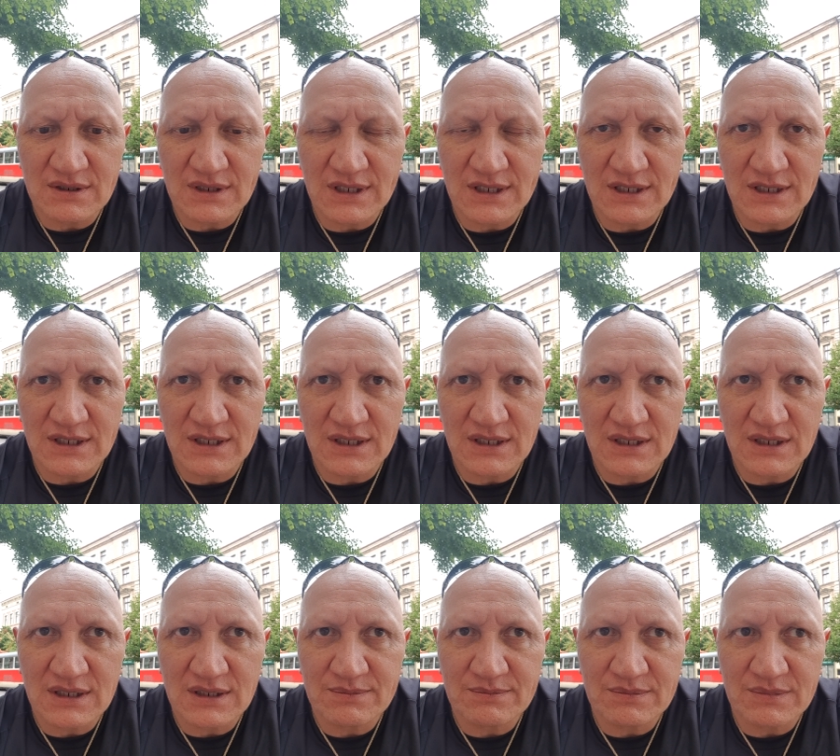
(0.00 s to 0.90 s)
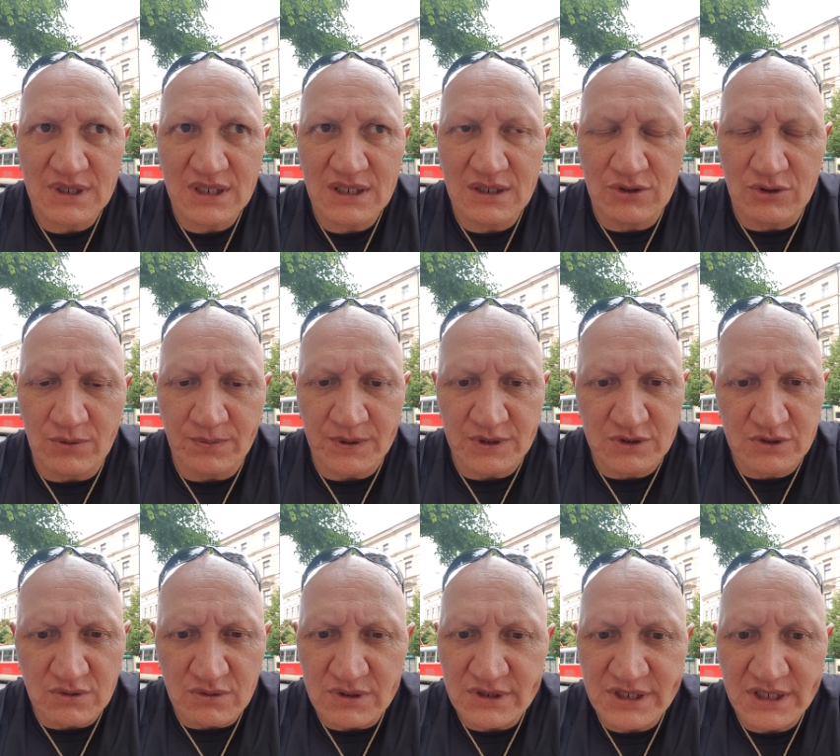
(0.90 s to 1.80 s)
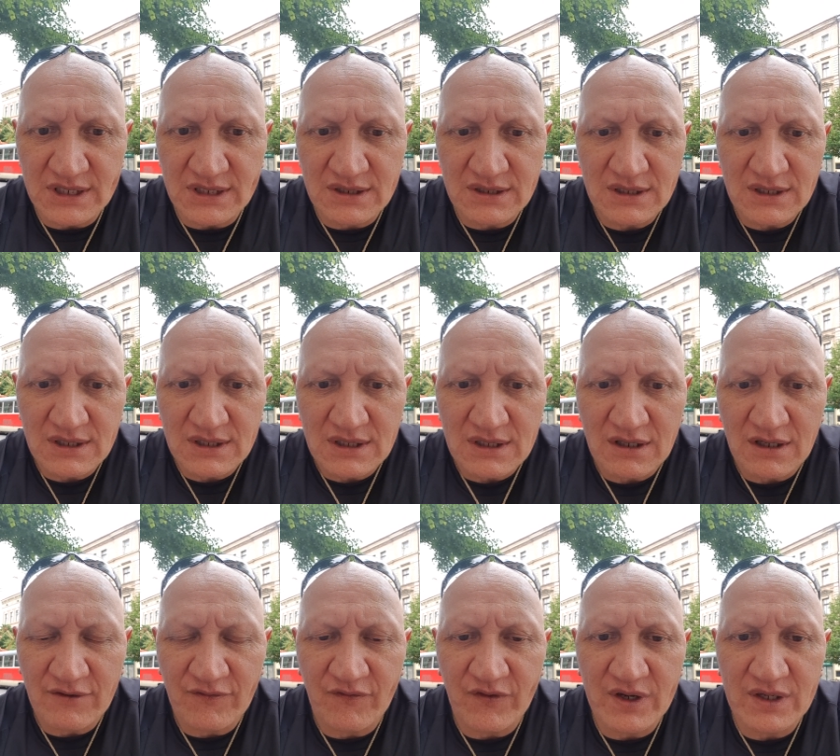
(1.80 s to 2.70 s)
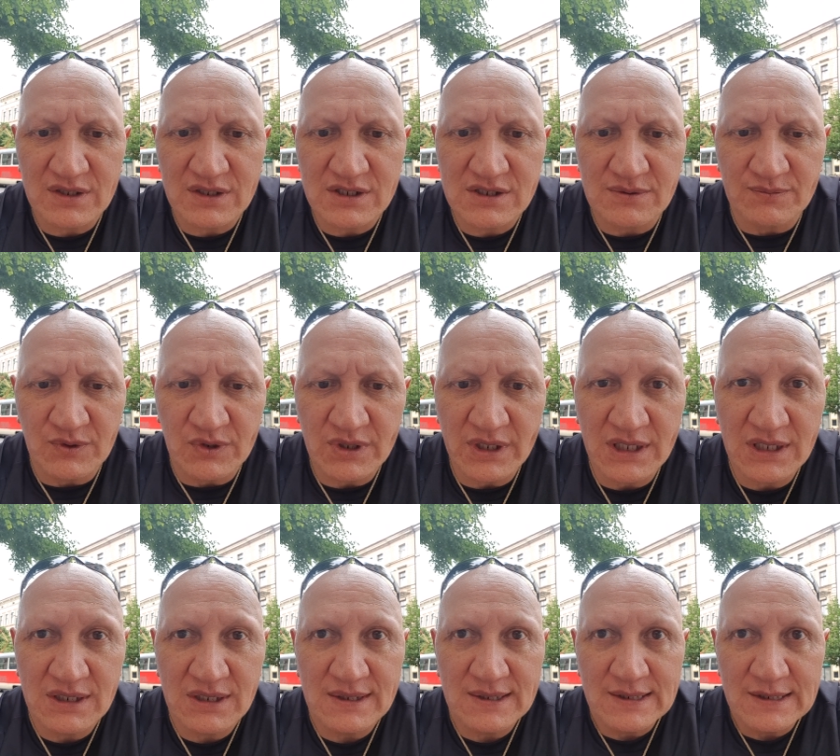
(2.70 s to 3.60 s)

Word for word: um, and a little bit daunting, I found this morning,